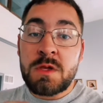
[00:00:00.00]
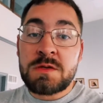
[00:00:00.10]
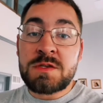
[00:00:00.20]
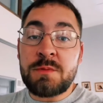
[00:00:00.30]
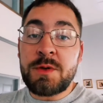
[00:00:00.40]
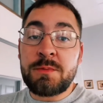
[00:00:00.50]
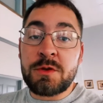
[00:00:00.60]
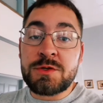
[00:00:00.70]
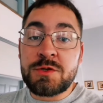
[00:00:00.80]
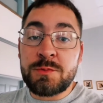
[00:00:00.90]
Some people
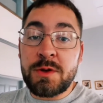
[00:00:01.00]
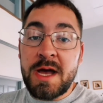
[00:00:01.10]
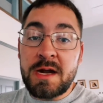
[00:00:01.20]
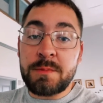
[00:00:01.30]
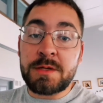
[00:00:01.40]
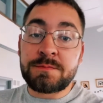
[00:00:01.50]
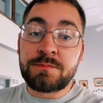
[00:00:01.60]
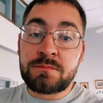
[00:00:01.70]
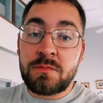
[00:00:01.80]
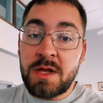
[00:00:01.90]
are super adamant
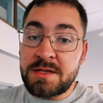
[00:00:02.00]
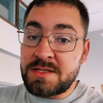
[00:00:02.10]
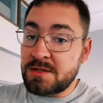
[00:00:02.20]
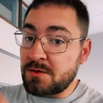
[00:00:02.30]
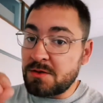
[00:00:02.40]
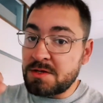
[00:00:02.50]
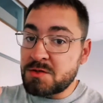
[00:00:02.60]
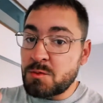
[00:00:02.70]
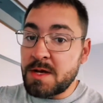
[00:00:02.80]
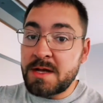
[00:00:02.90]
that it's either
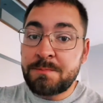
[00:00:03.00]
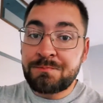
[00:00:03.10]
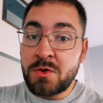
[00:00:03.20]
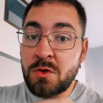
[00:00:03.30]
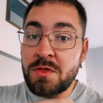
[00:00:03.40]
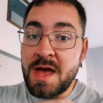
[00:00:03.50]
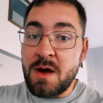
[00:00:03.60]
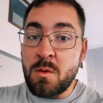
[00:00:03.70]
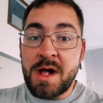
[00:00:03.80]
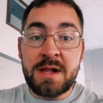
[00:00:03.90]
this way or
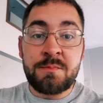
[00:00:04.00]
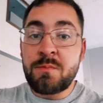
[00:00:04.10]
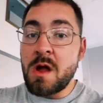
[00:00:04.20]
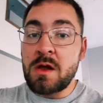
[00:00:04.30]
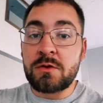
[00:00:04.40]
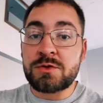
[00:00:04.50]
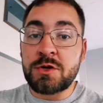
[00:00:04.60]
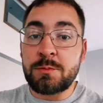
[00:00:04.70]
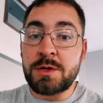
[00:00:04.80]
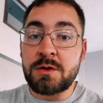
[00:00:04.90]
that way, and there's
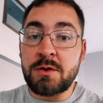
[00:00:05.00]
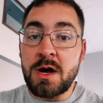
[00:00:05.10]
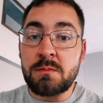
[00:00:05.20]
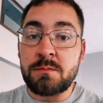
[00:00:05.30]
no middle ground.